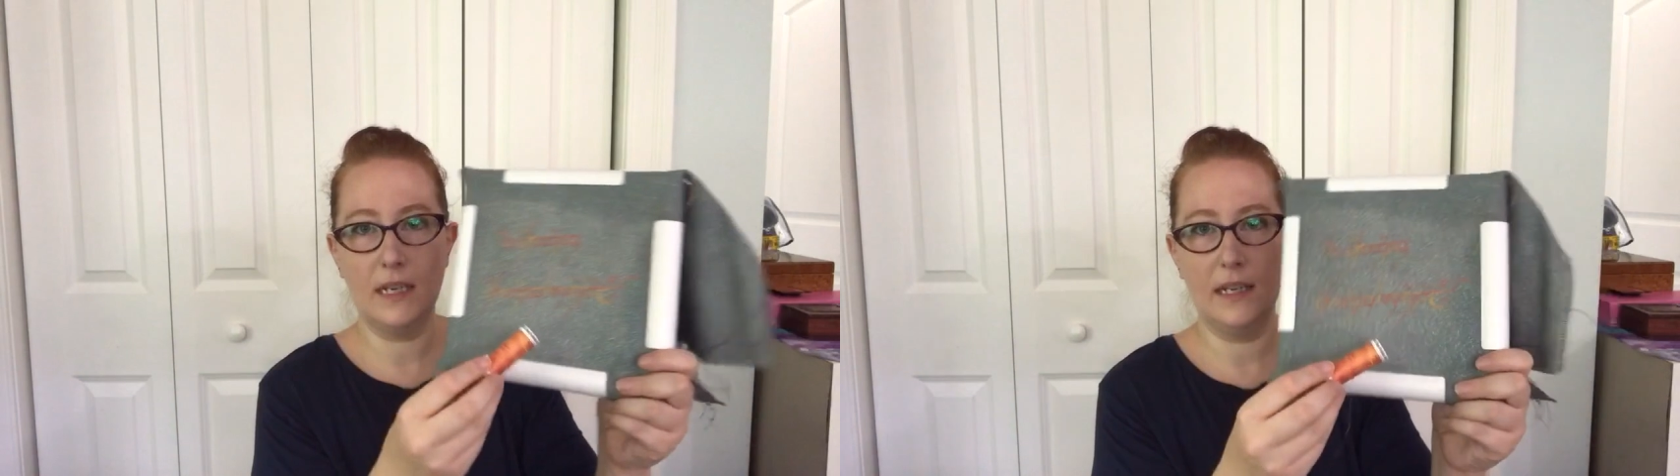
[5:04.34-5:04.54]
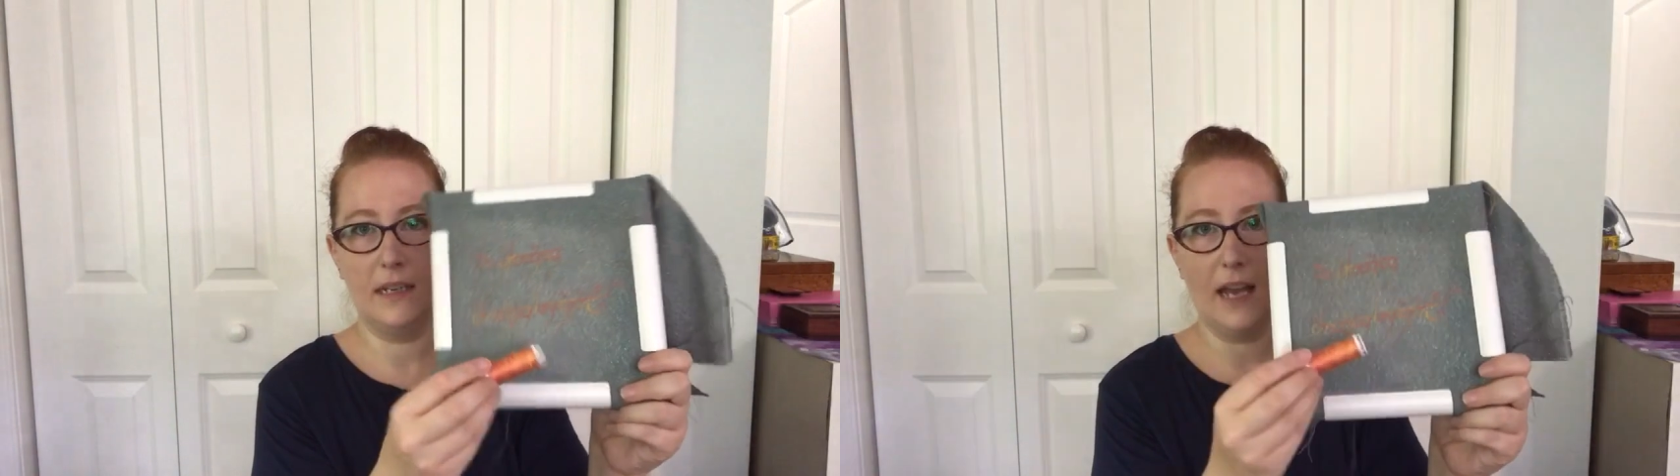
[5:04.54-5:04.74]

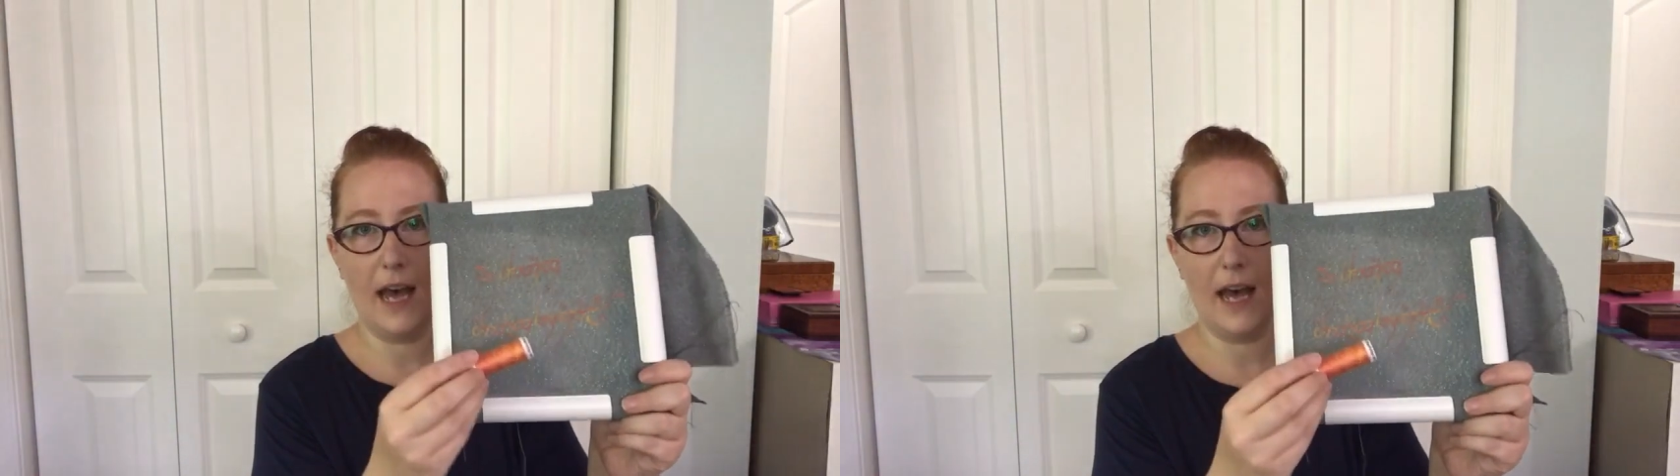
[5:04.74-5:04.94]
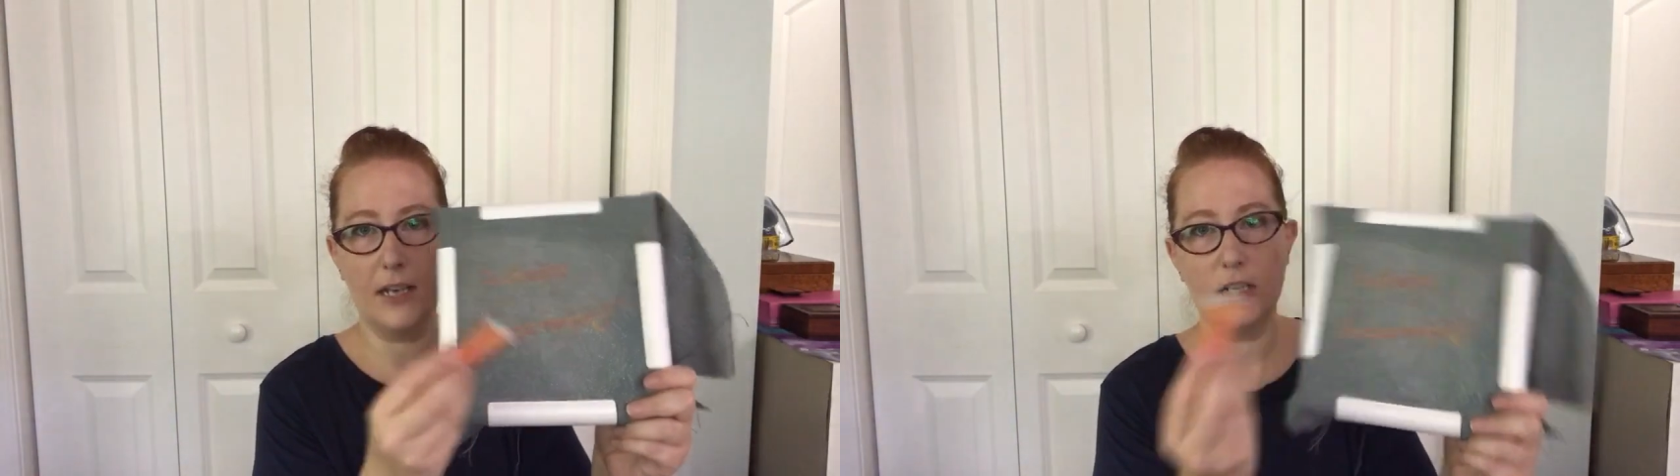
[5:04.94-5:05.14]
in
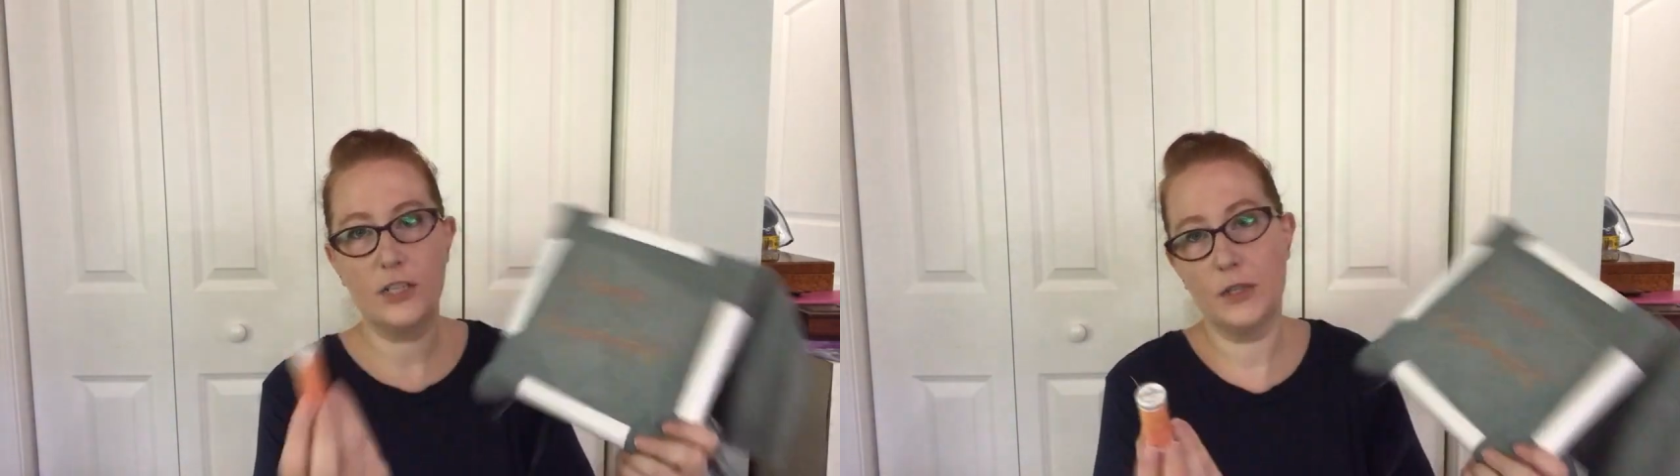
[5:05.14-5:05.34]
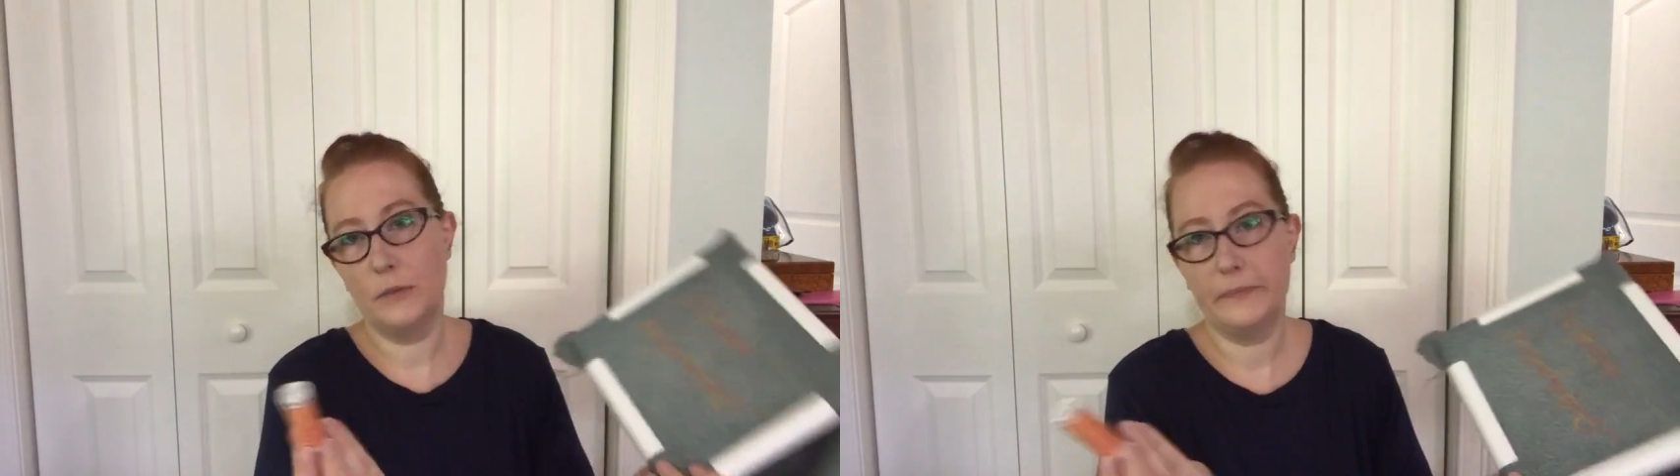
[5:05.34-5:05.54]

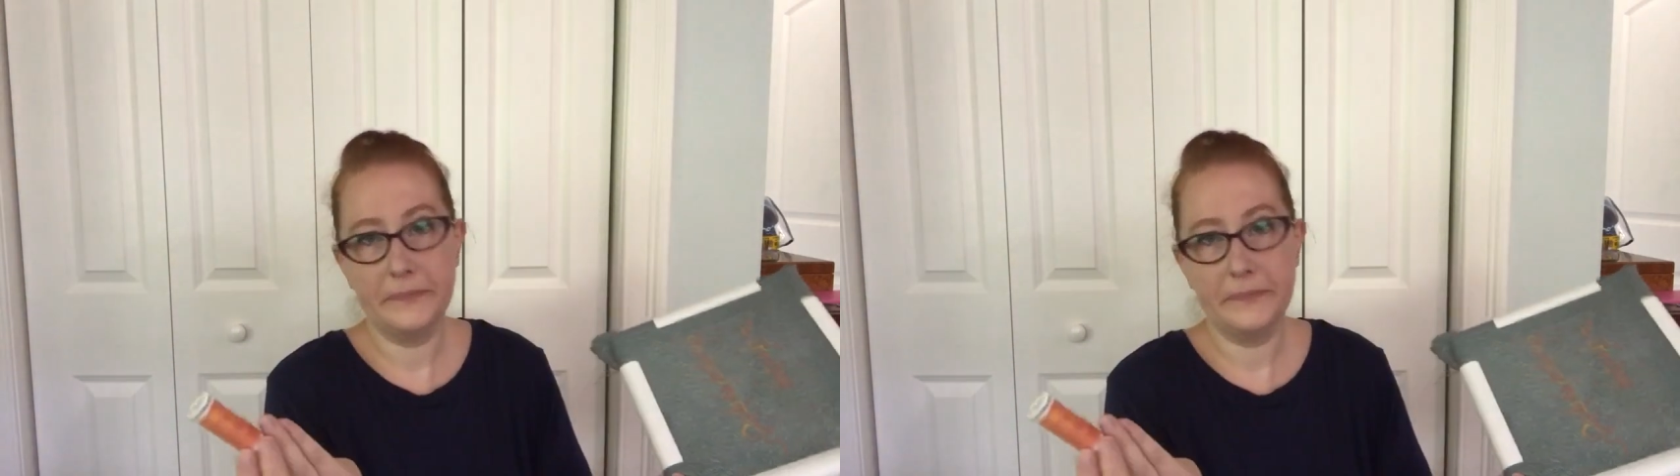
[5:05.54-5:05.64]
ash.